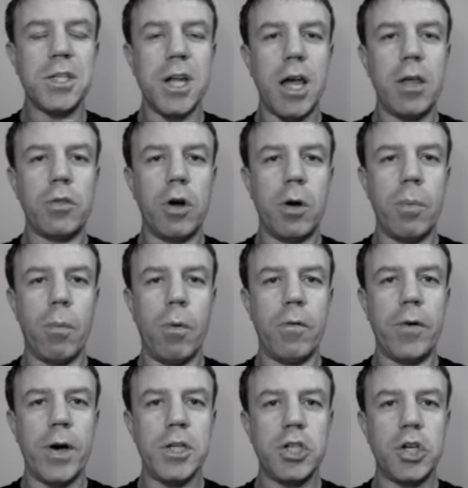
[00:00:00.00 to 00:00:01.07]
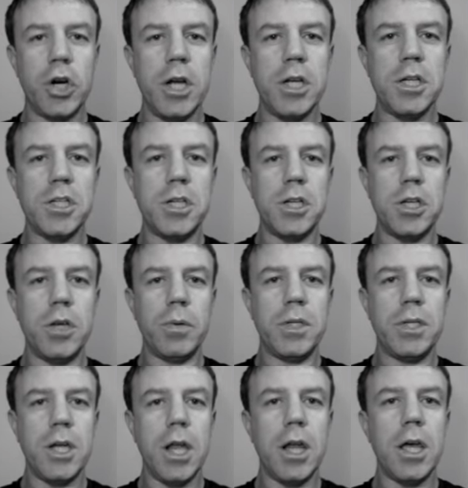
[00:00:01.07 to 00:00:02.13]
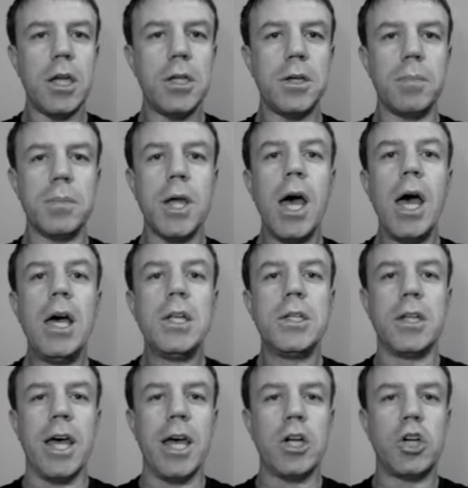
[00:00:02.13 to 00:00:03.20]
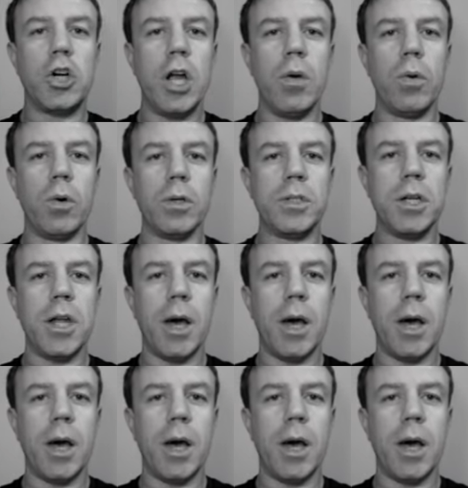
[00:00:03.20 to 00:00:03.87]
It's an anthropomorphized tree, just as you would see in Egypt. So that tree would also